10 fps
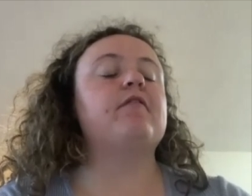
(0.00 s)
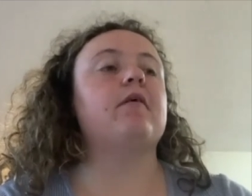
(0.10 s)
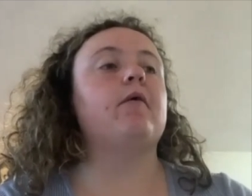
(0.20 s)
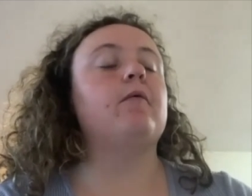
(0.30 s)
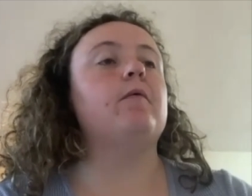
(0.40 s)

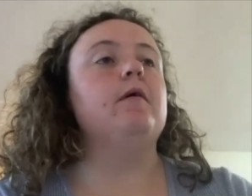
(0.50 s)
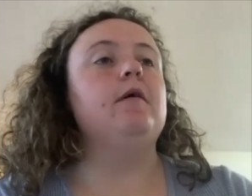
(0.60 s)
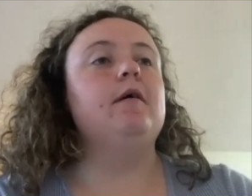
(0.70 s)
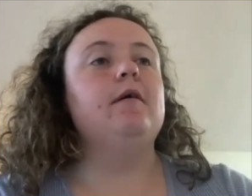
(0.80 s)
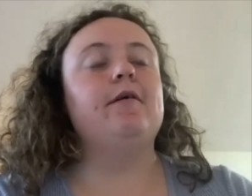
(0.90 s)
So,
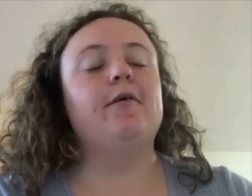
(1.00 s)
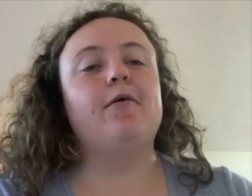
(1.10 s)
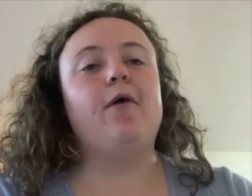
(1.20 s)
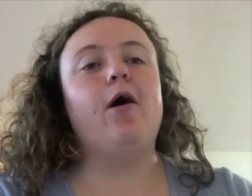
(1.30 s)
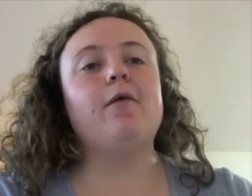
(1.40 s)
you
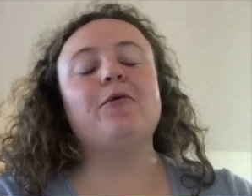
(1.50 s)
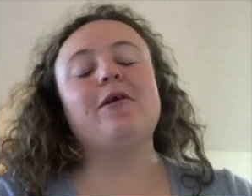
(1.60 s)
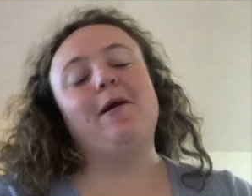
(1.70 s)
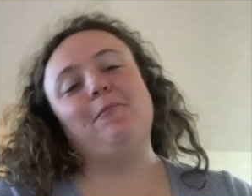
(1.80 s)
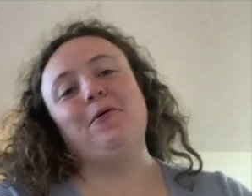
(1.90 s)
know, onward
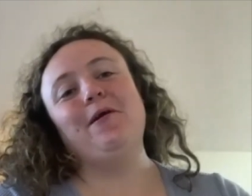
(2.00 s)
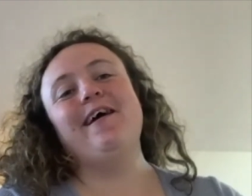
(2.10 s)
and upward.